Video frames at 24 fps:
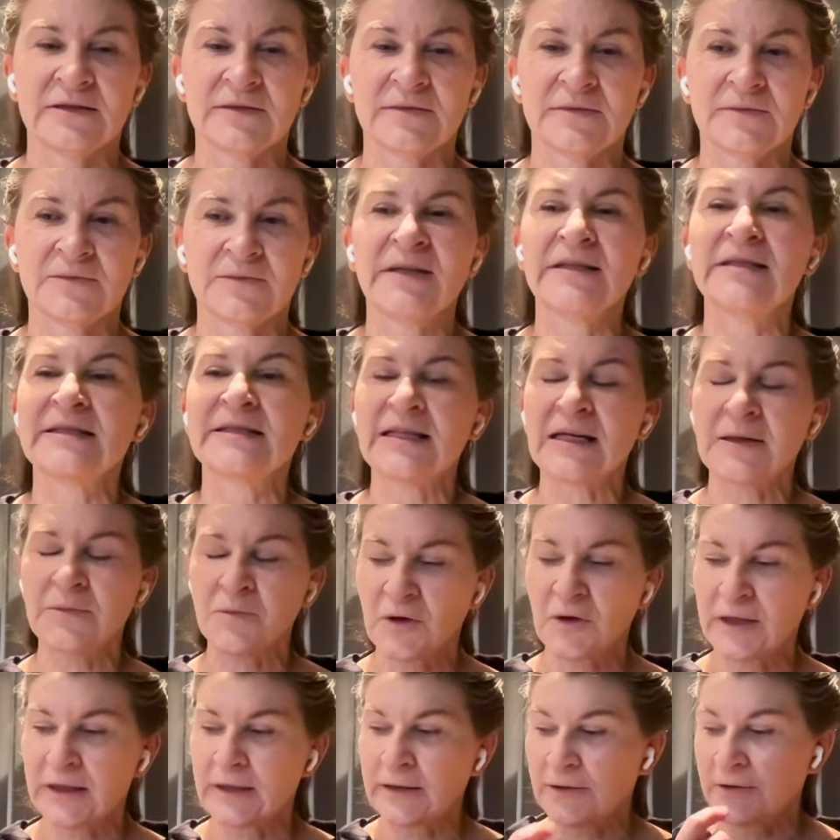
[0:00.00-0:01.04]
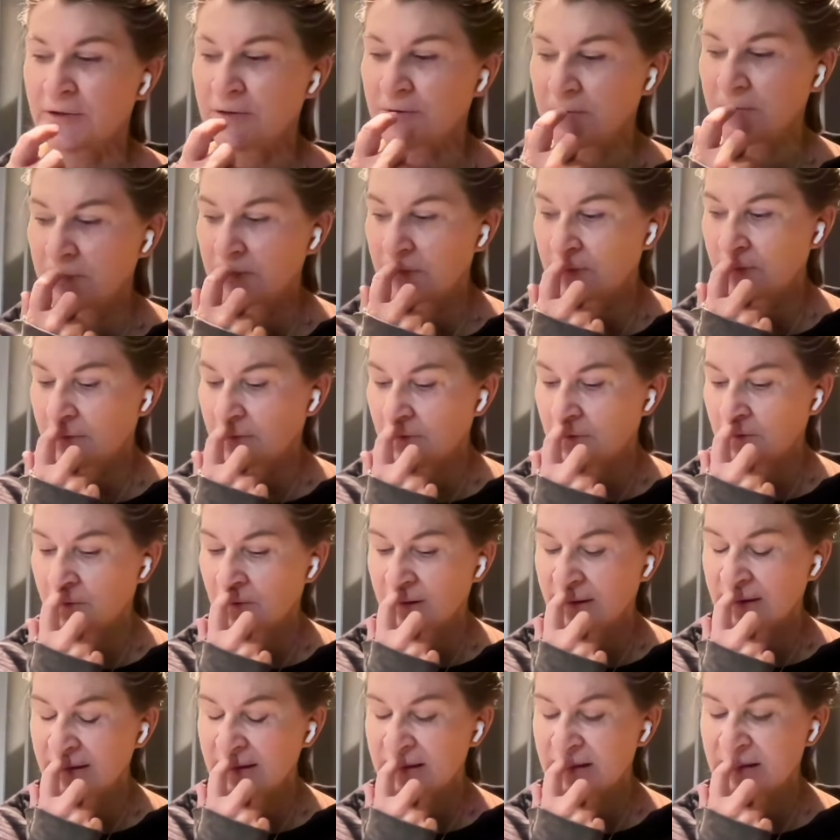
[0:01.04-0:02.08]
with someone who
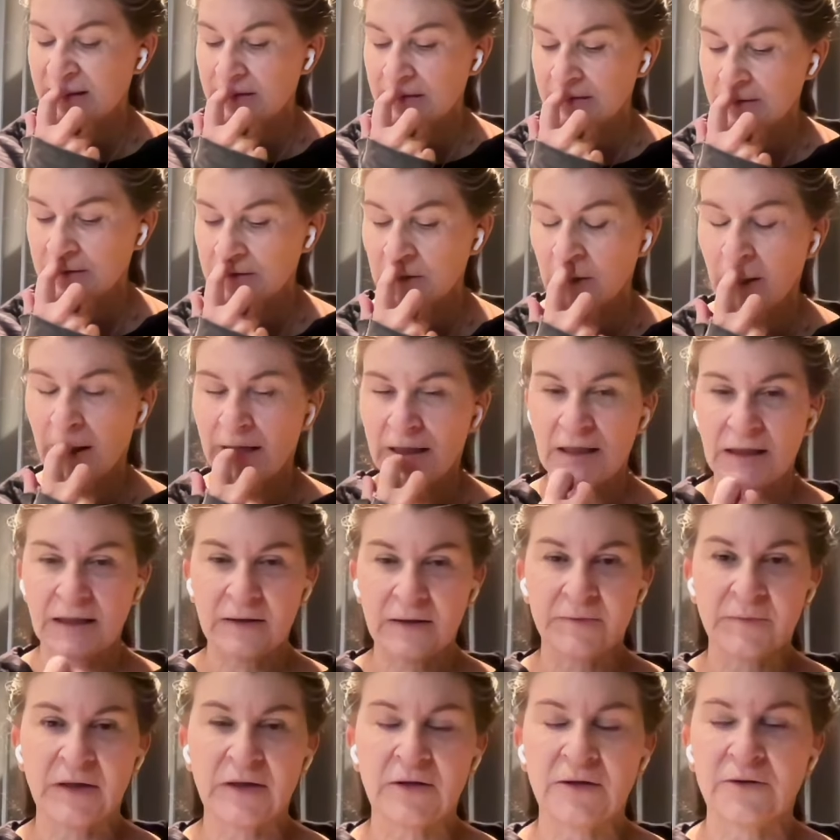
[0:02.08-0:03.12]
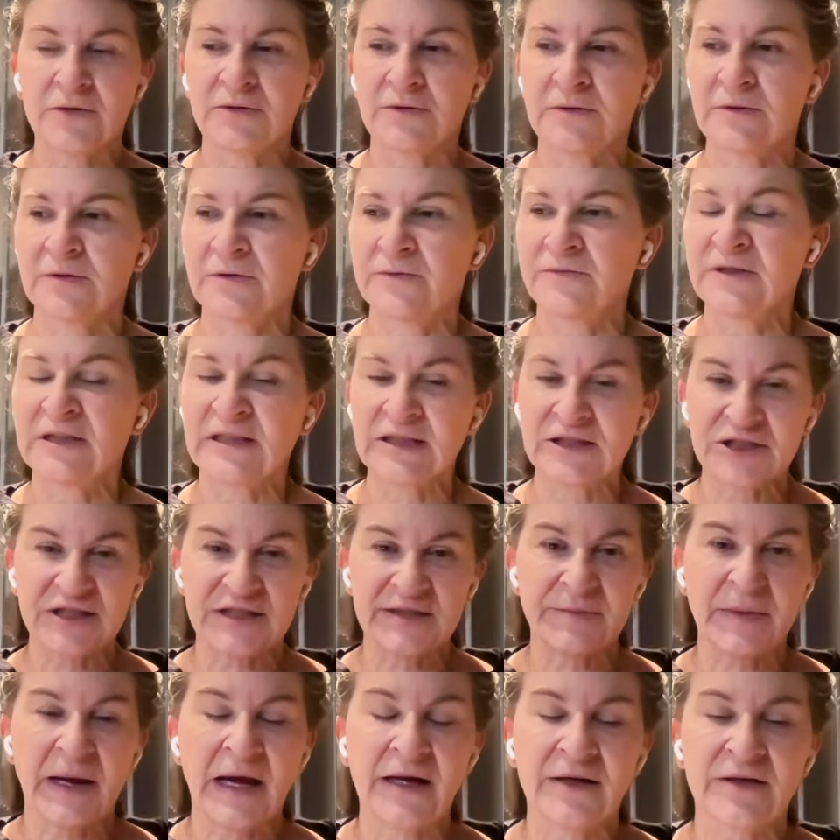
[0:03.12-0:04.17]
was talking about
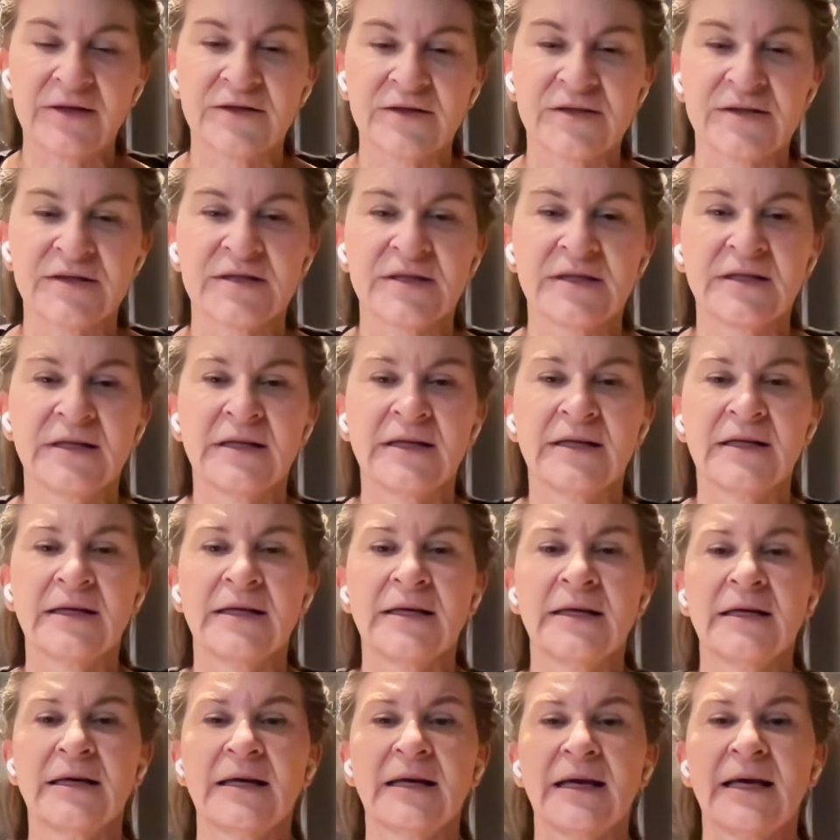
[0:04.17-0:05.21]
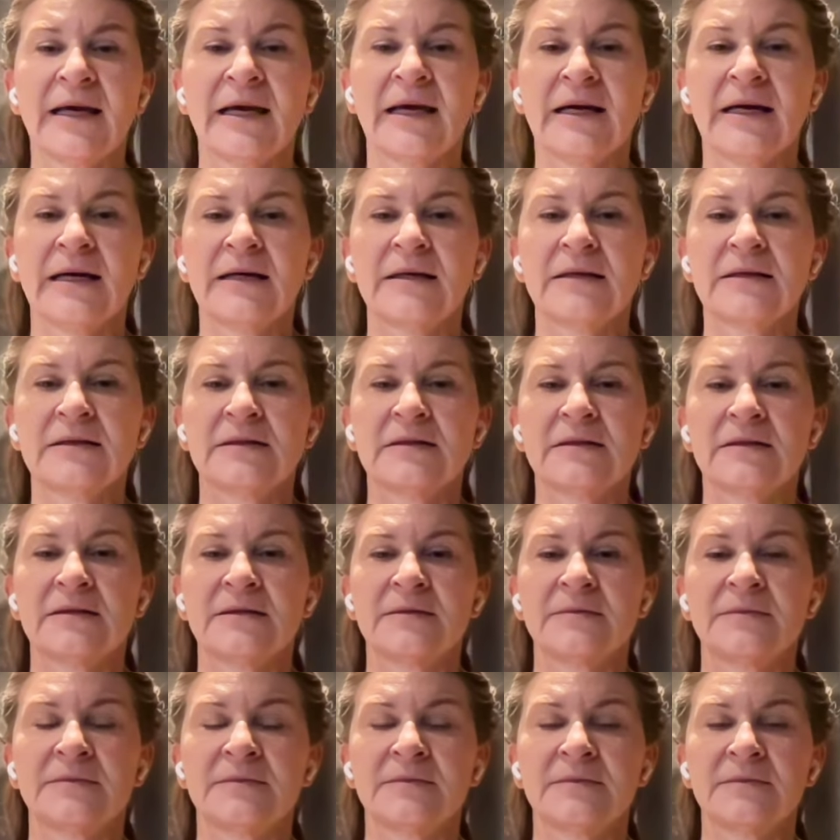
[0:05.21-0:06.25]
religious matters, and
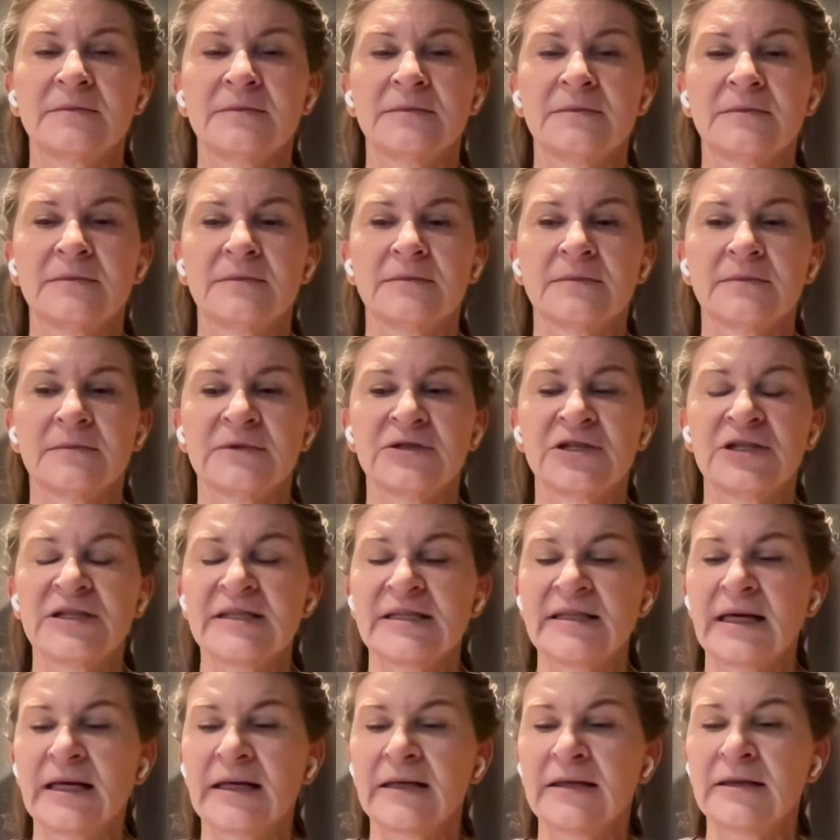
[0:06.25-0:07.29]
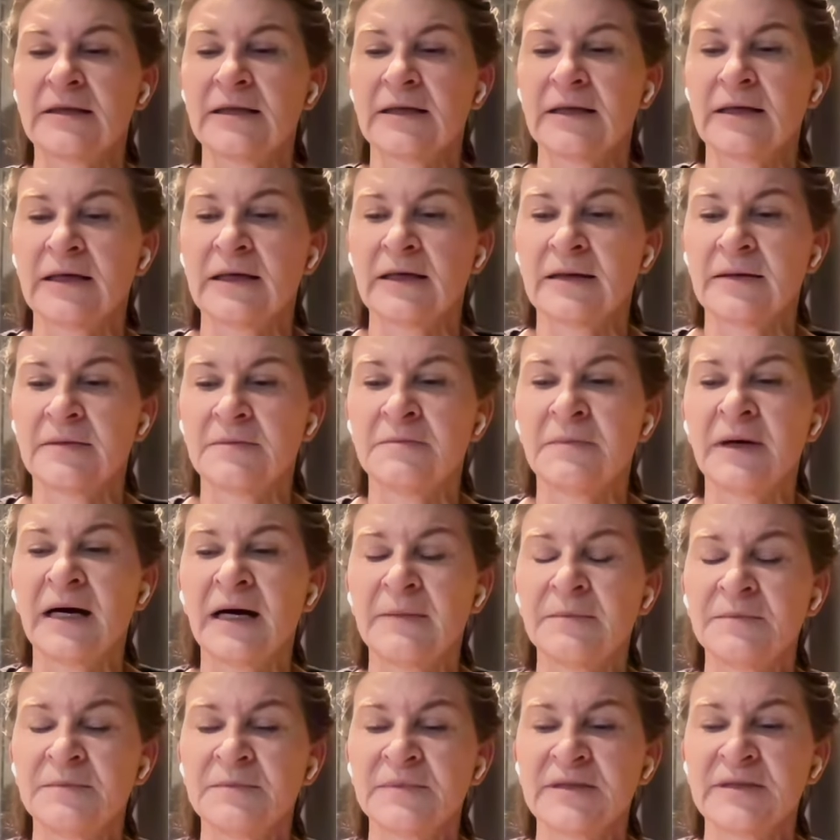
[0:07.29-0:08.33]
she said, uh,
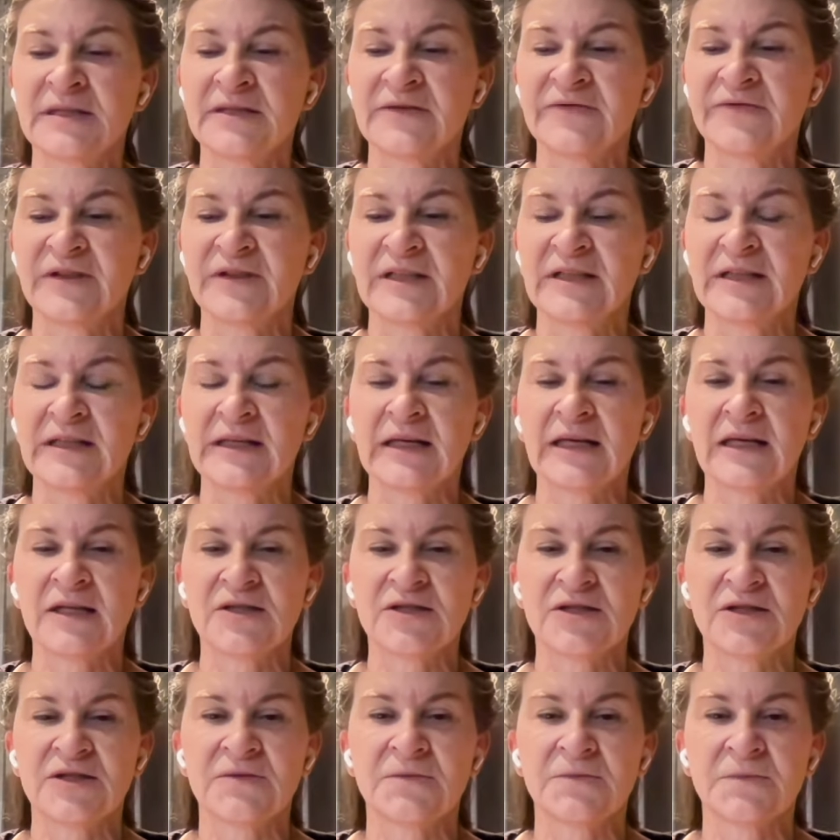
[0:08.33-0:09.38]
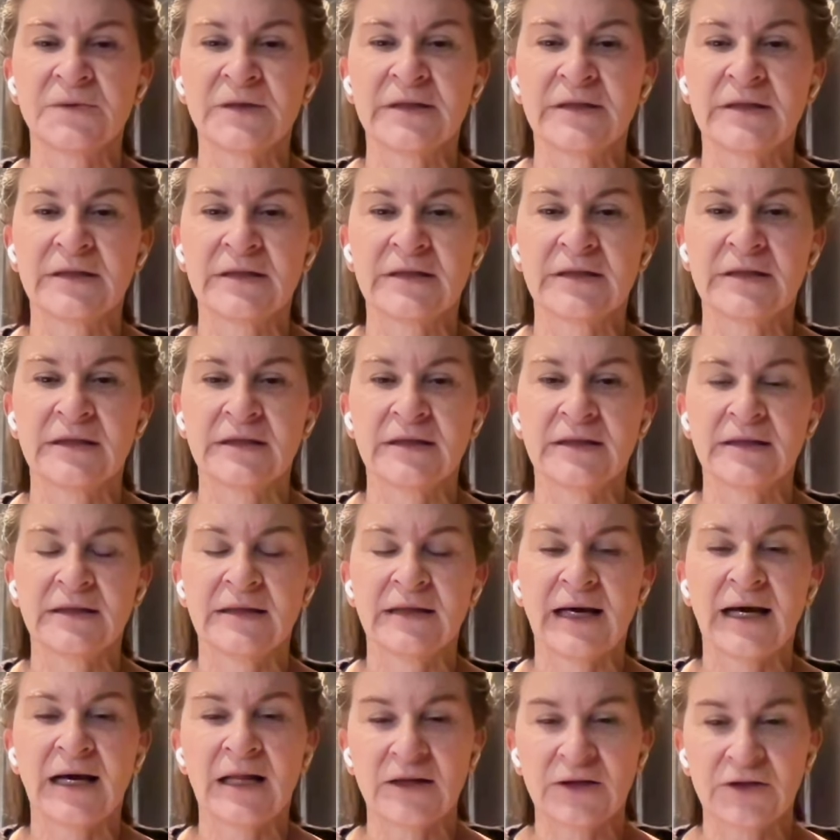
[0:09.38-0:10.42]
affiliation with
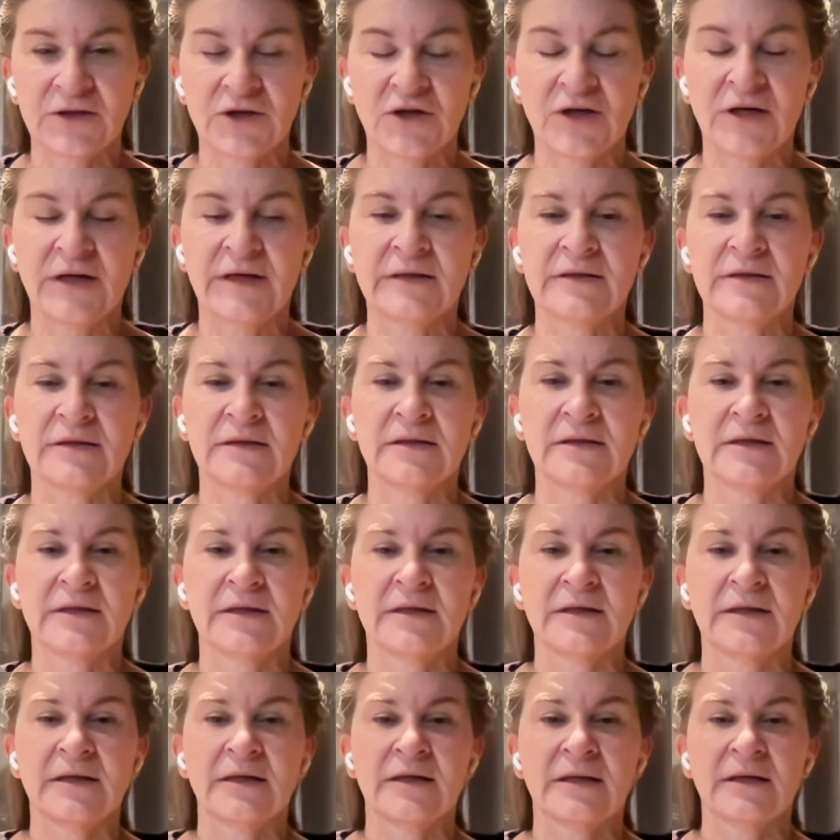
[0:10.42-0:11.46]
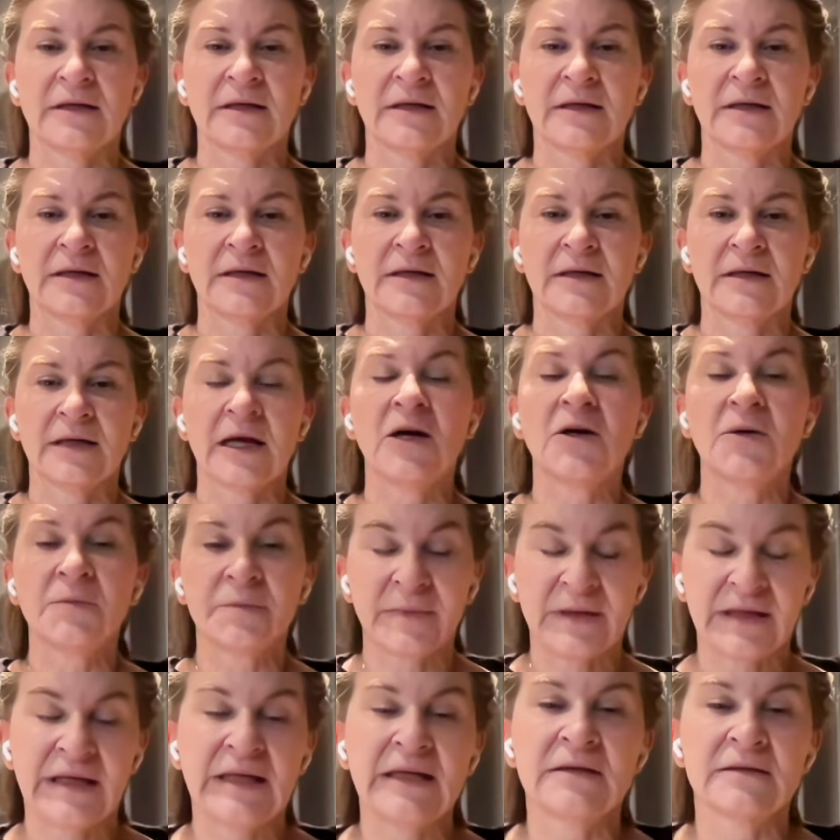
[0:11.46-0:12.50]
Al Anon helped
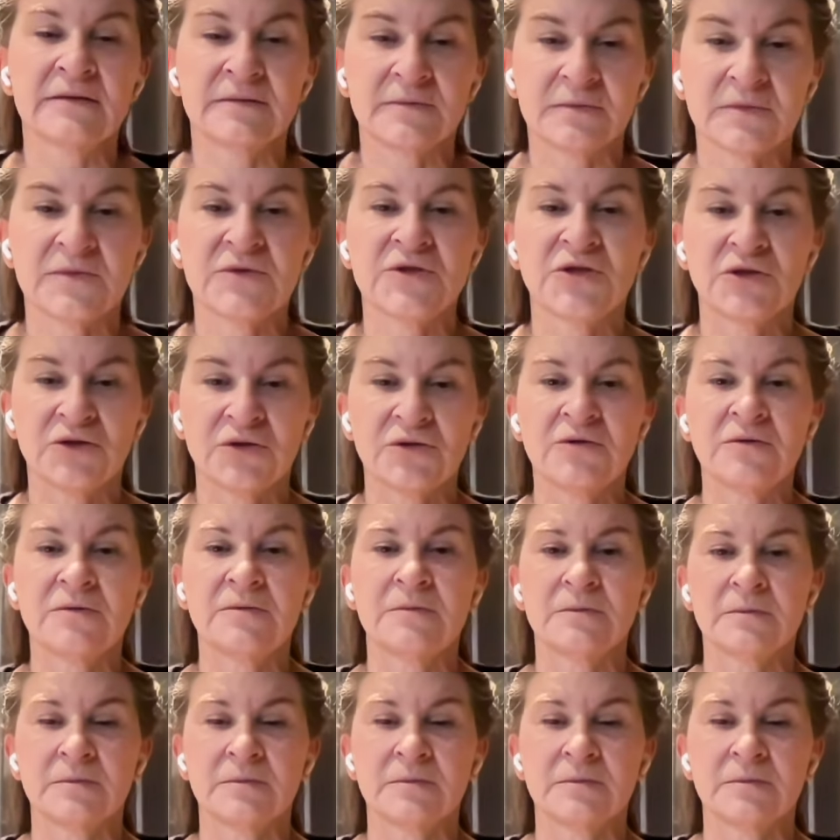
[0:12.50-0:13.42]
me to